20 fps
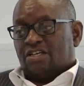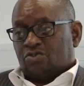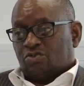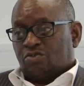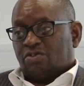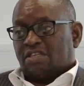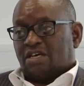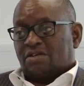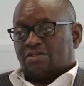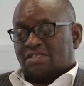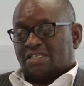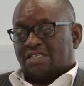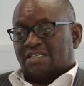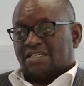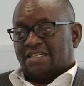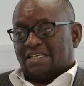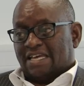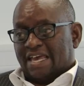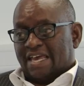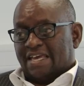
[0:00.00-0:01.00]

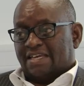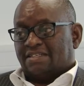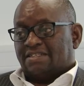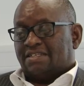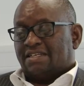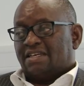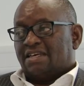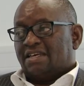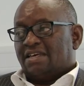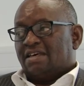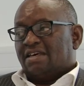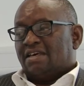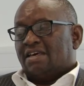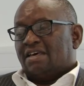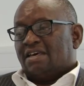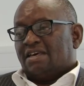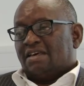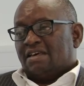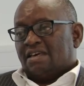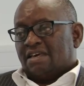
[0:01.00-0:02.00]
2008
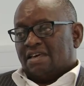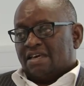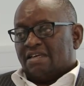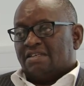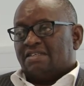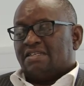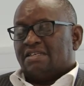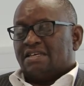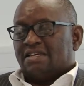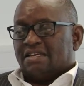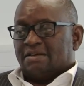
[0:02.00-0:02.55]
had